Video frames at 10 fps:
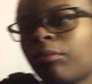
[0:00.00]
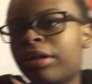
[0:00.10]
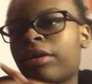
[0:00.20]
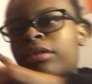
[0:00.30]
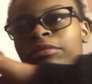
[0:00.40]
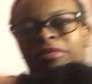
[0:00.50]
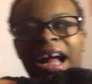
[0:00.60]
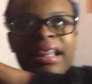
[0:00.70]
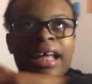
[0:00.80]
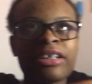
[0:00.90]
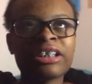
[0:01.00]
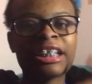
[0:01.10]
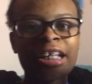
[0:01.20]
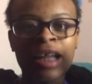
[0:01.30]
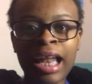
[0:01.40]
the windows right there, so
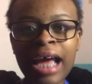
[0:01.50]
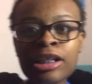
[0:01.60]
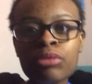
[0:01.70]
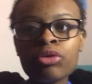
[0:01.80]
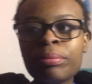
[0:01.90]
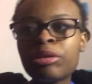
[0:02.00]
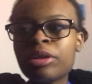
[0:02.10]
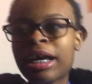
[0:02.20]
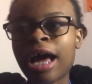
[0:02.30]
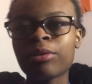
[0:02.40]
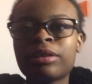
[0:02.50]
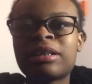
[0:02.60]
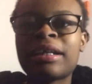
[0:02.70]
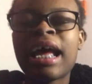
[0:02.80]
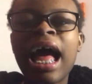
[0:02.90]
then the lighting will be good, and
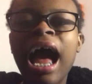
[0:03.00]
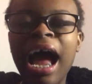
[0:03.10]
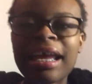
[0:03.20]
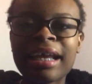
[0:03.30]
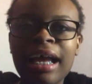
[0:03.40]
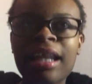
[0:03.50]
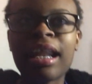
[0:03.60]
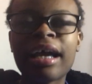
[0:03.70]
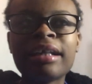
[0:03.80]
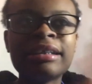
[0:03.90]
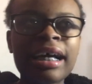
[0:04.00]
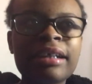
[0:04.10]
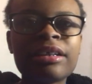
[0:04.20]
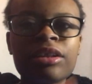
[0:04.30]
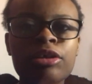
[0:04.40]
also I can like
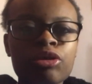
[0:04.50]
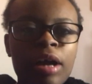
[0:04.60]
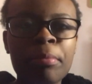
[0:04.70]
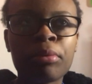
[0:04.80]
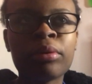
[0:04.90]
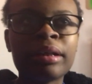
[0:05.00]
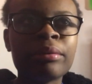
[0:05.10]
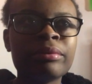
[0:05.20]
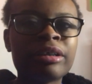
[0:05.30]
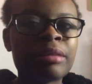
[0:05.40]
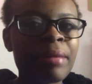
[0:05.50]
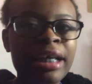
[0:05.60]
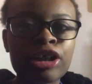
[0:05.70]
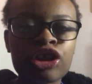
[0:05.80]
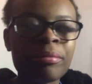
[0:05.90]
attach the tripod. It will just
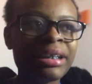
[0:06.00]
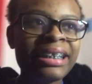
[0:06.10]
make it so much